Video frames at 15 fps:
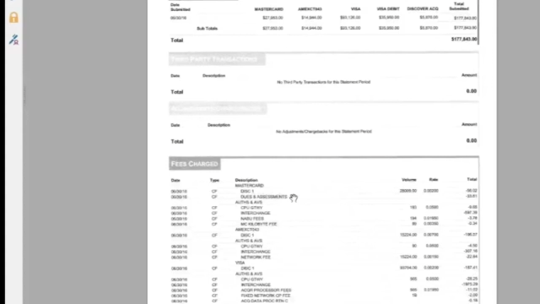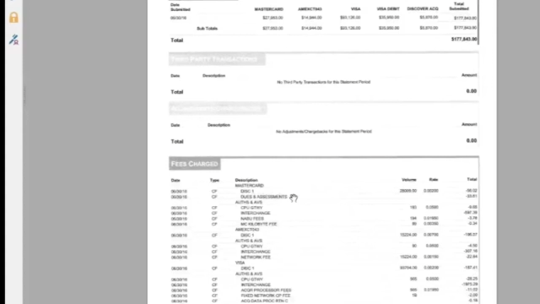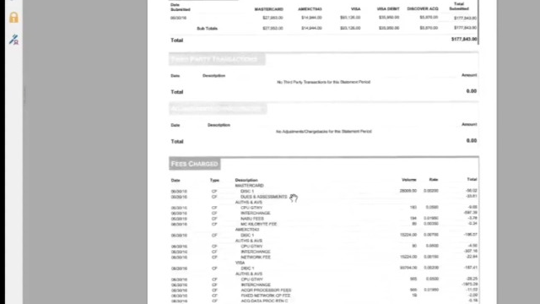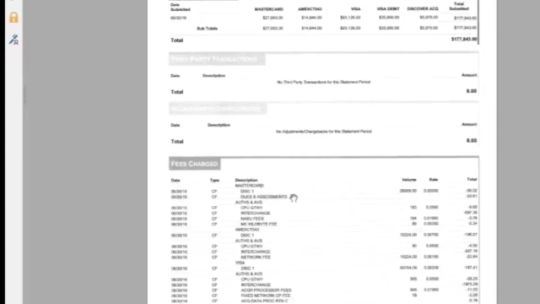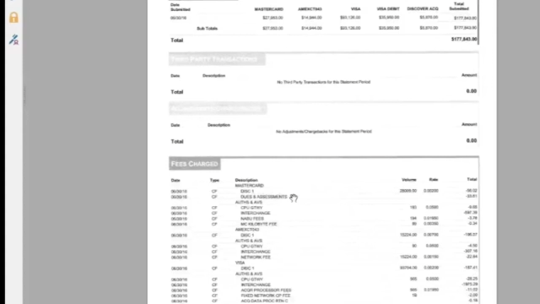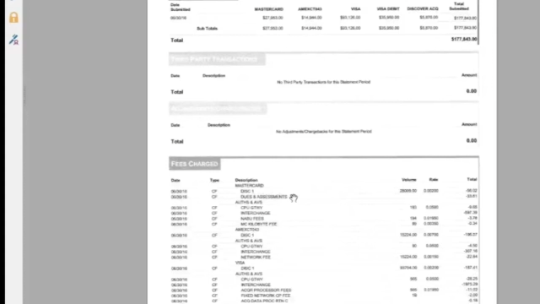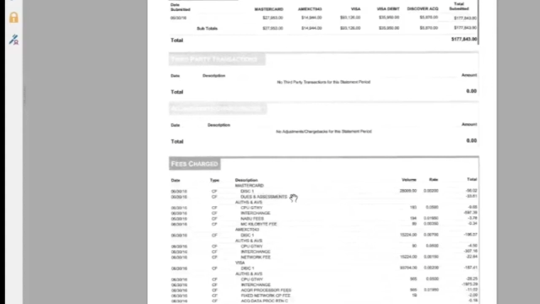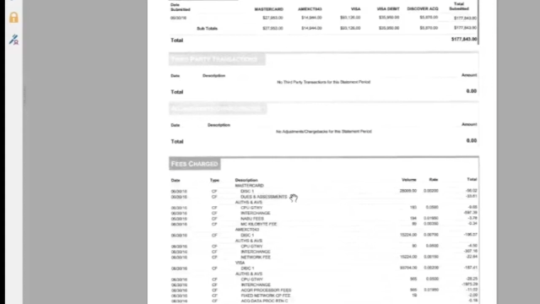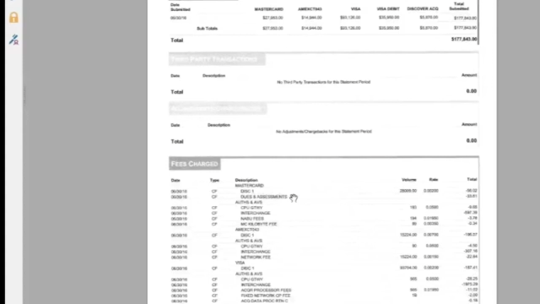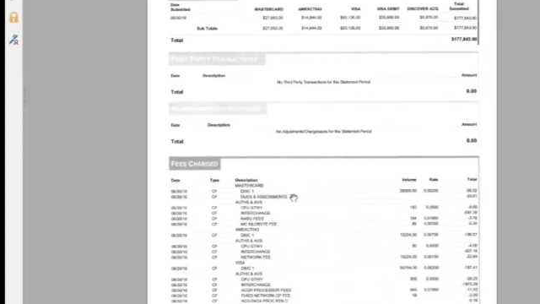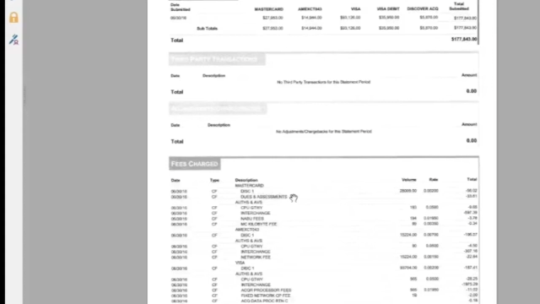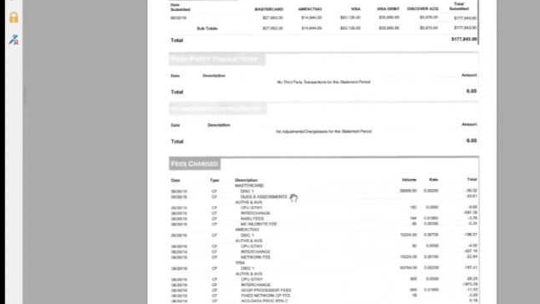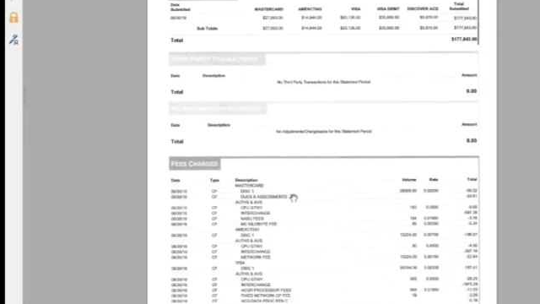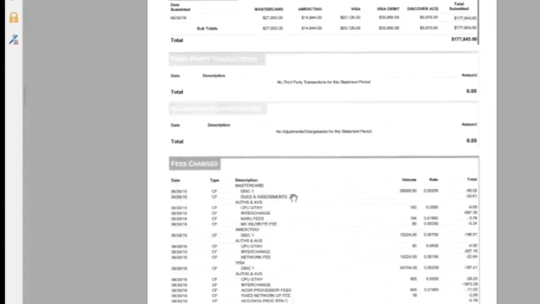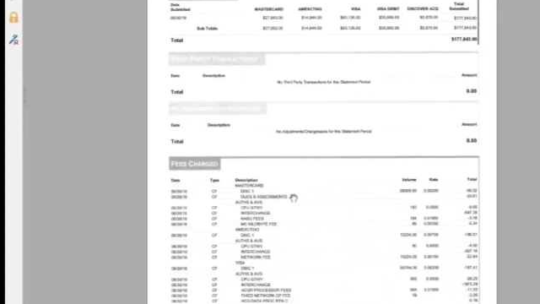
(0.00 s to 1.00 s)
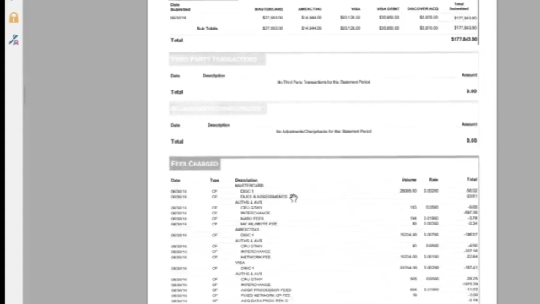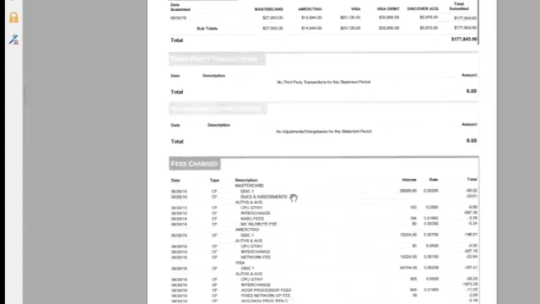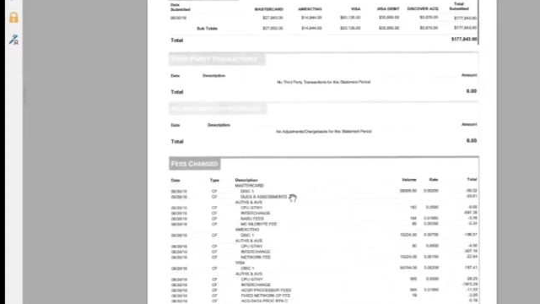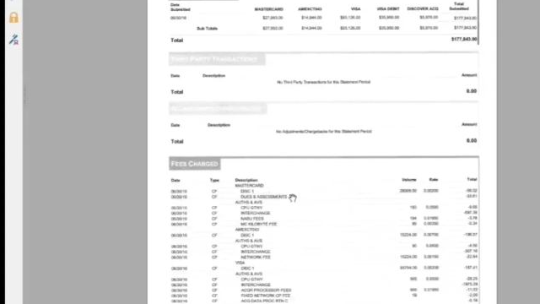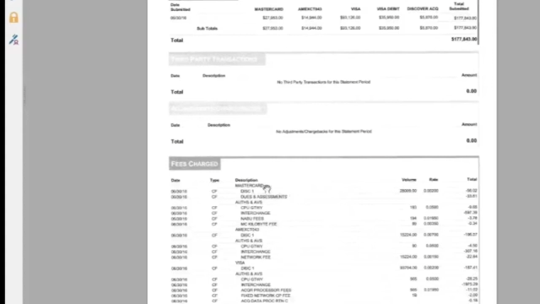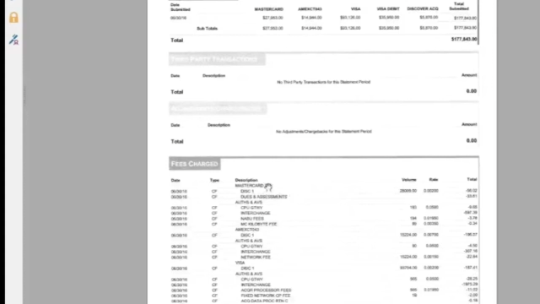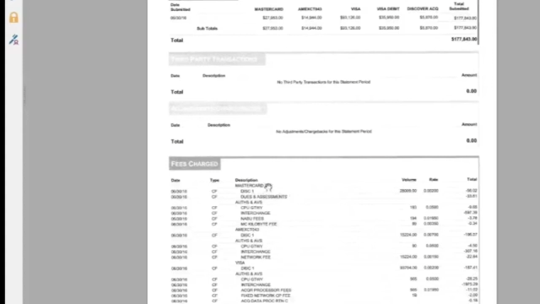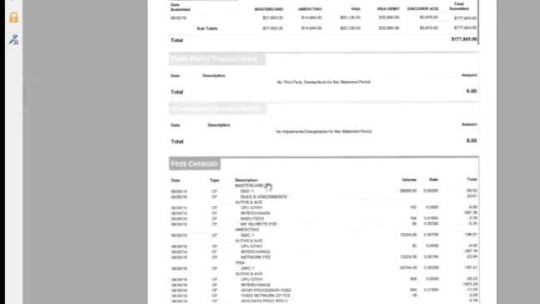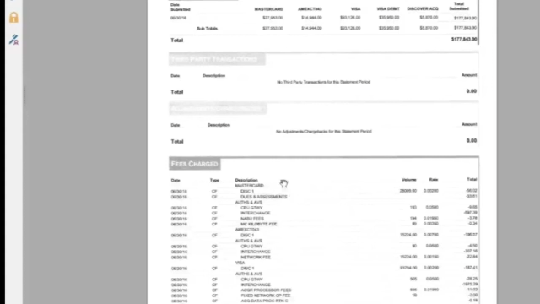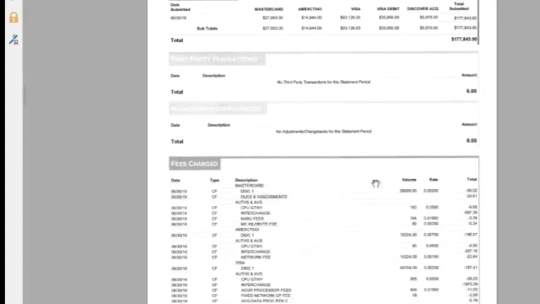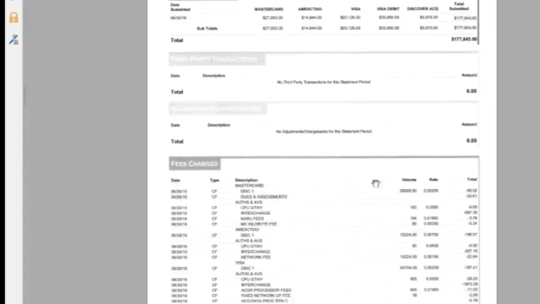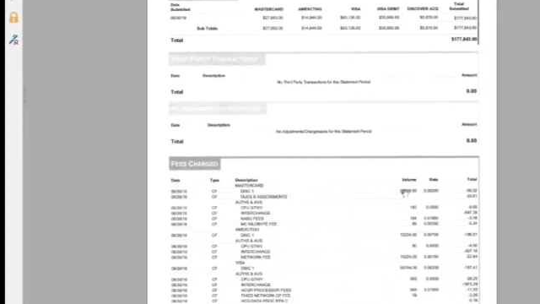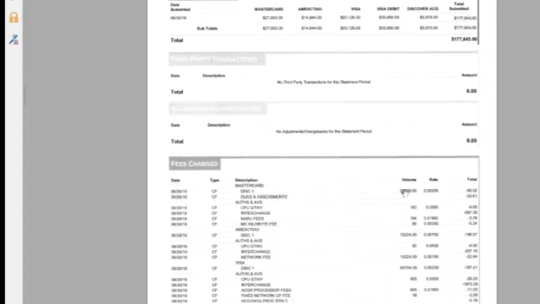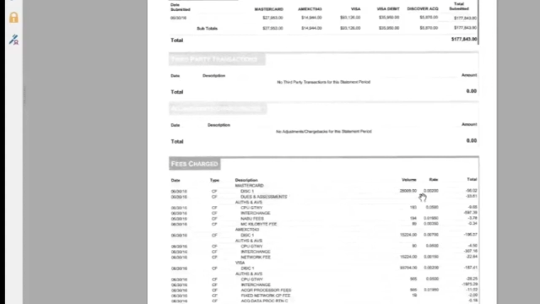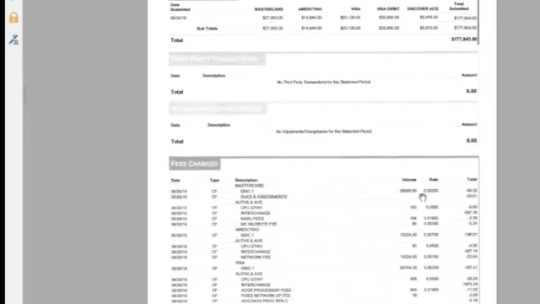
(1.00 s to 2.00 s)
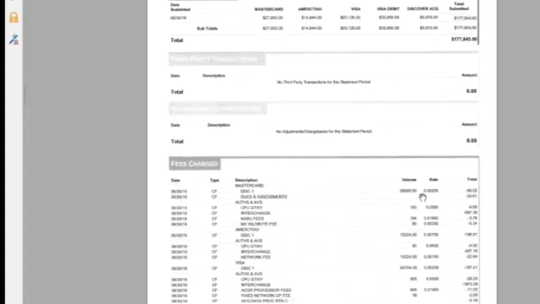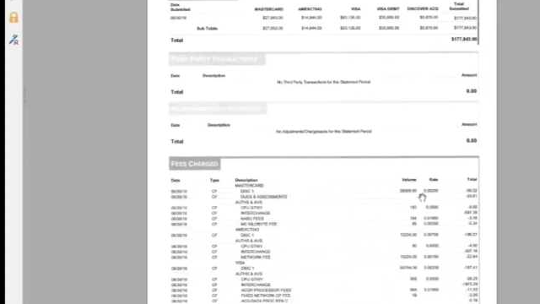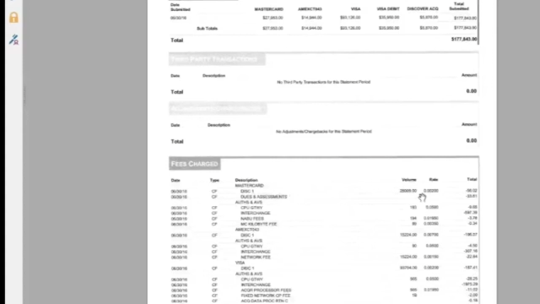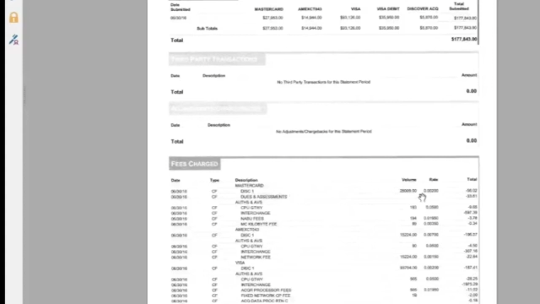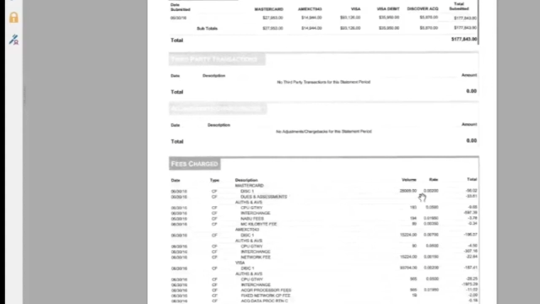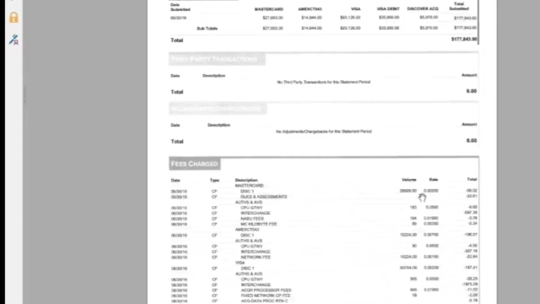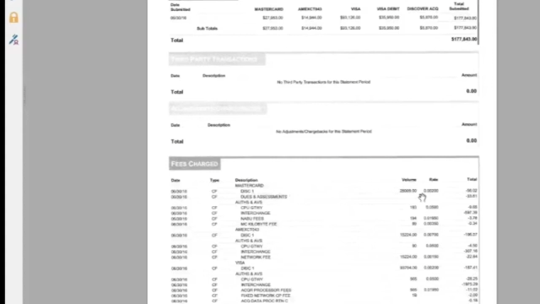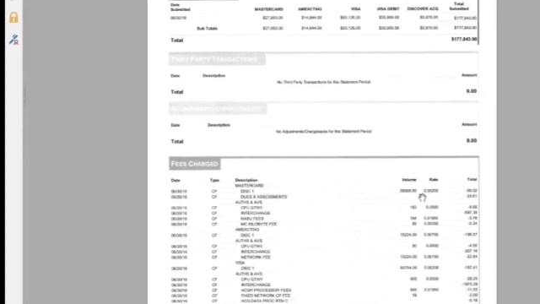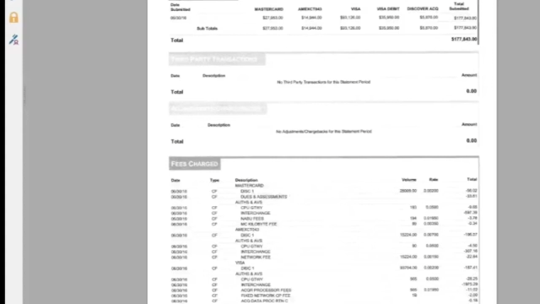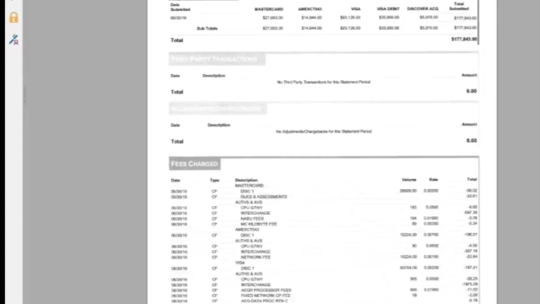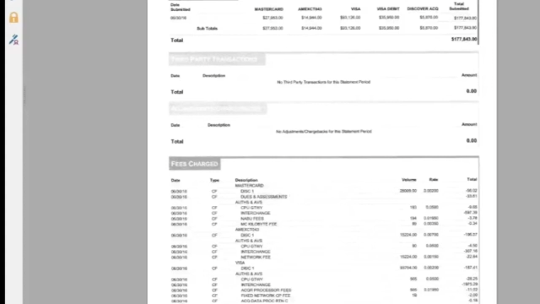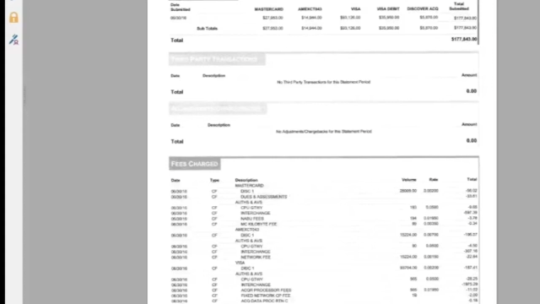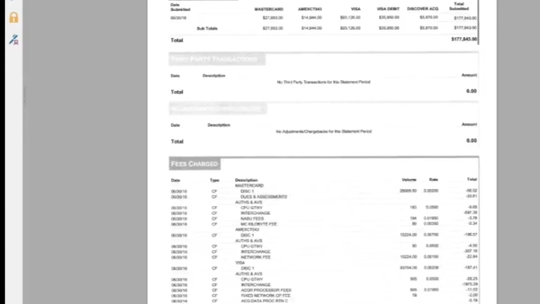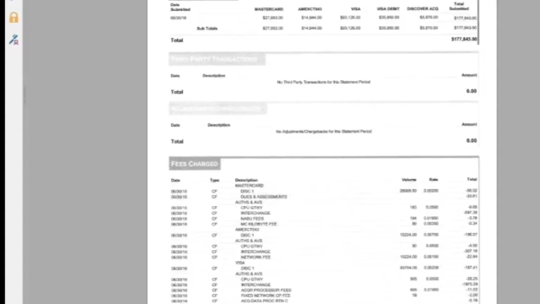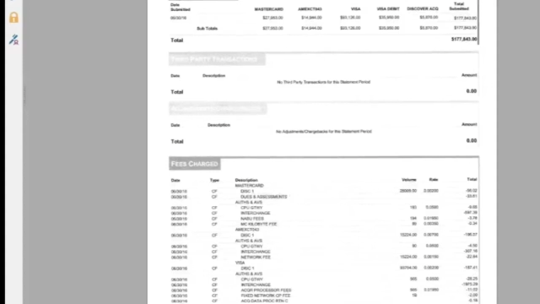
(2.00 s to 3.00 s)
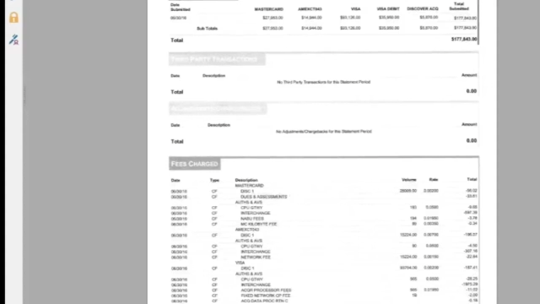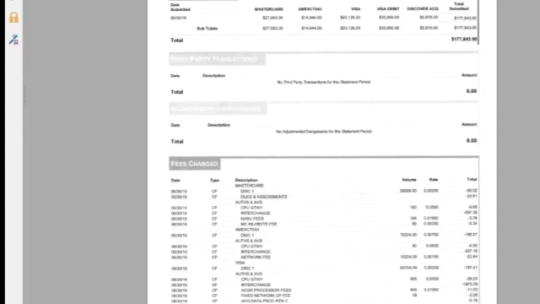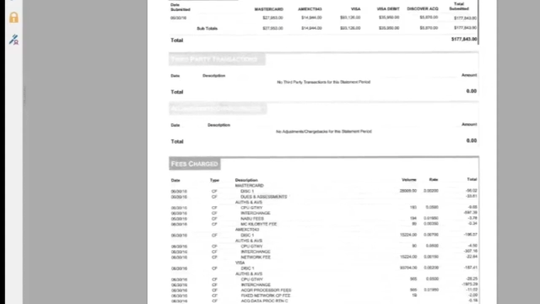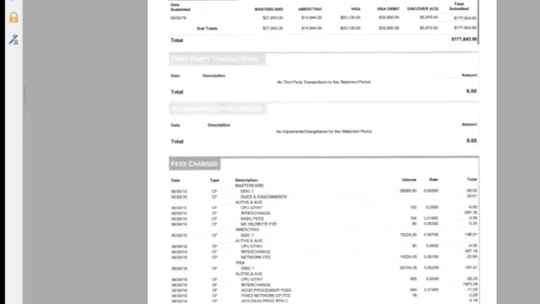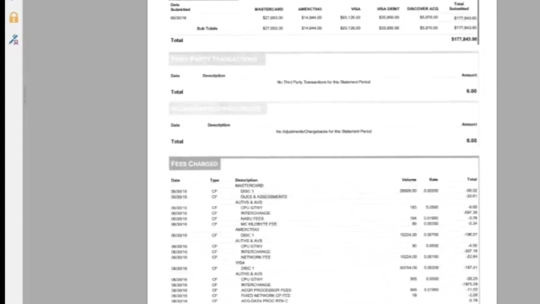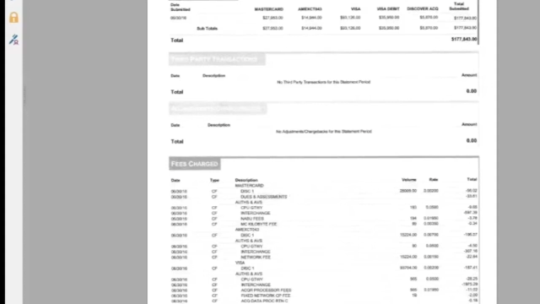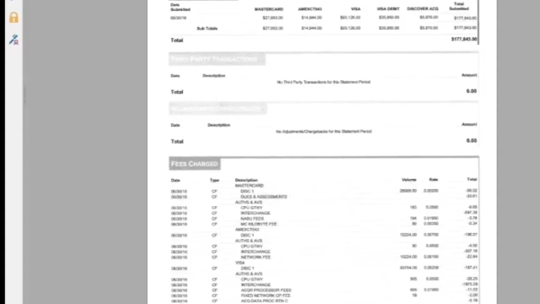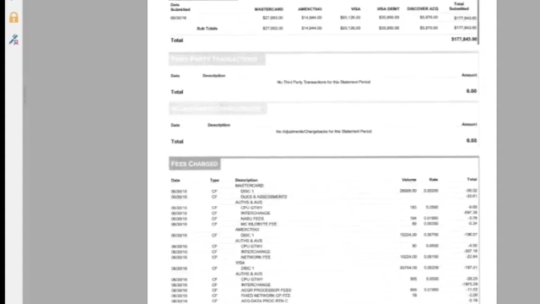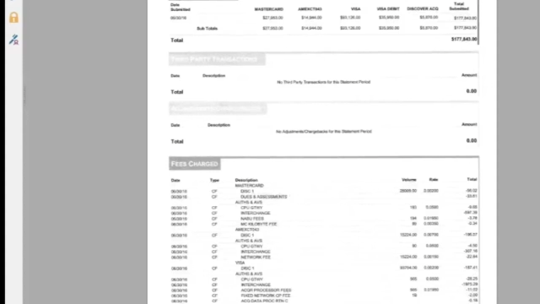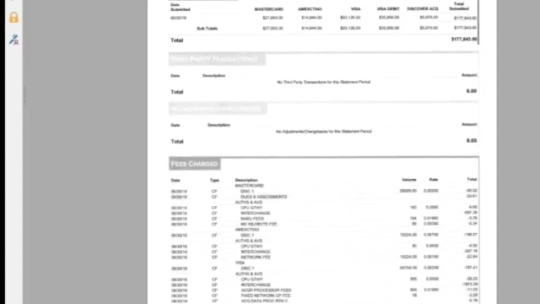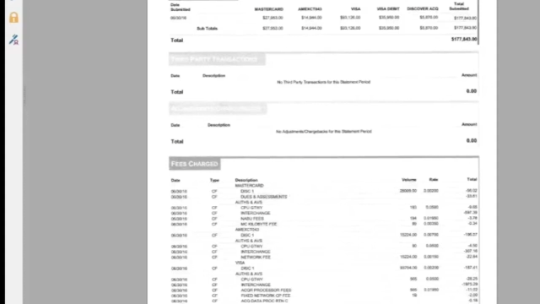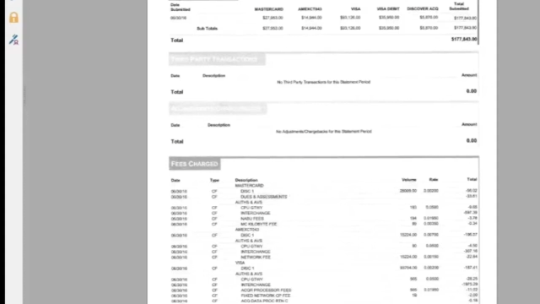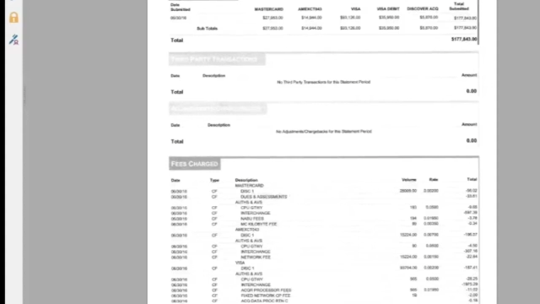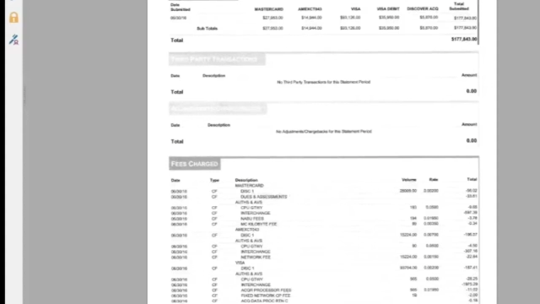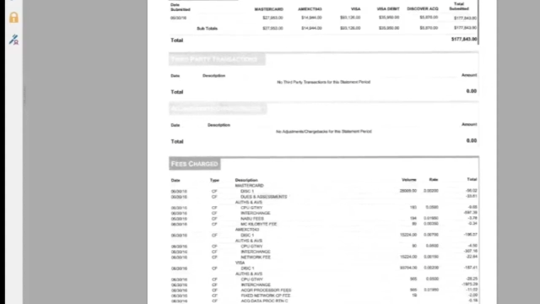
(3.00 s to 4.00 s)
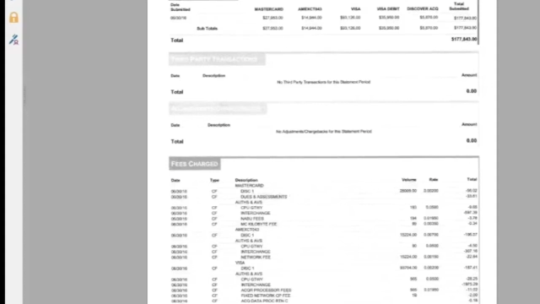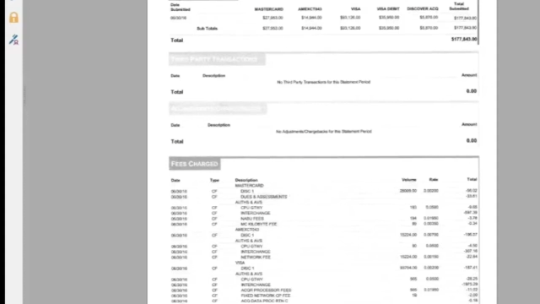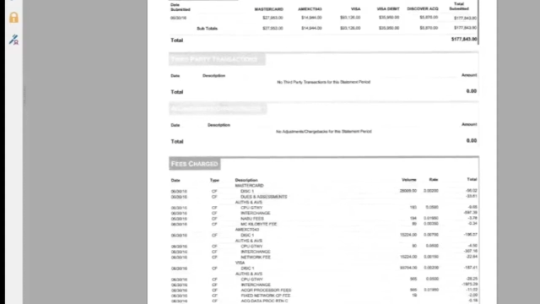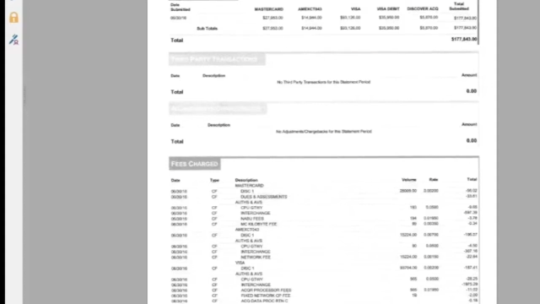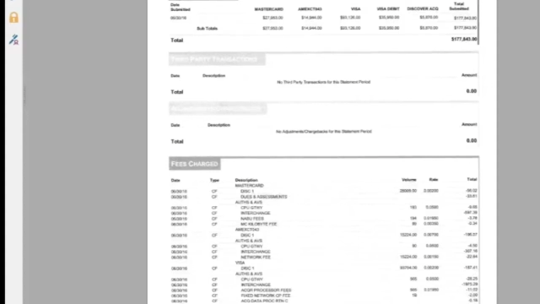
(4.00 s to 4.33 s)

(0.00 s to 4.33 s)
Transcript: No face is visible, so there are no lips to read.